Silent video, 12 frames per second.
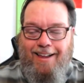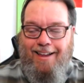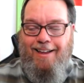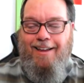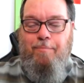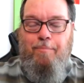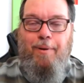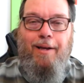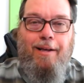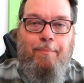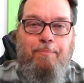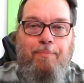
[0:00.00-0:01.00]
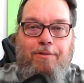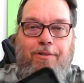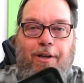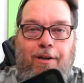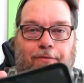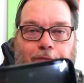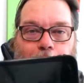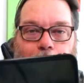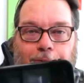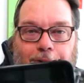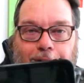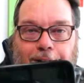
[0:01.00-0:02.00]
and pick up the cell
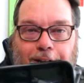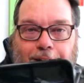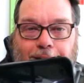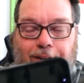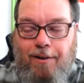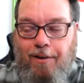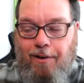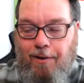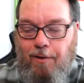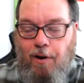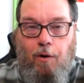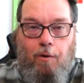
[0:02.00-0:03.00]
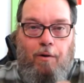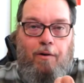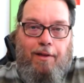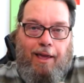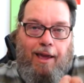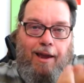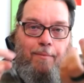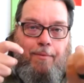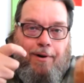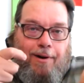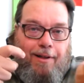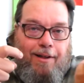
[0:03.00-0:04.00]
phone, you know, or the
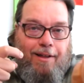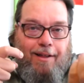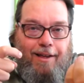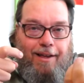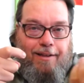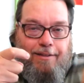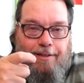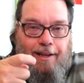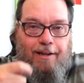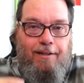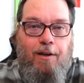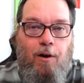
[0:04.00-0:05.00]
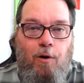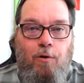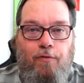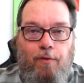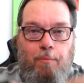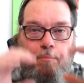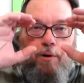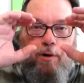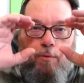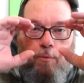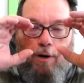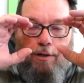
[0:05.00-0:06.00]
camera and, and go from
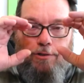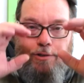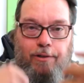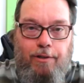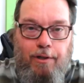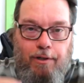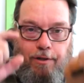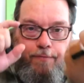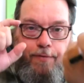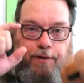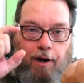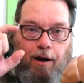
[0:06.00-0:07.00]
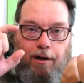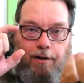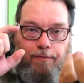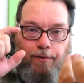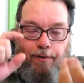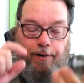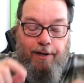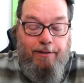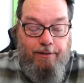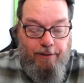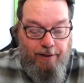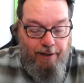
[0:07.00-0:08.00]
bird watcher to photographer.
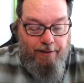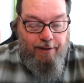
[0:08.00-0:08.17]
It's, it,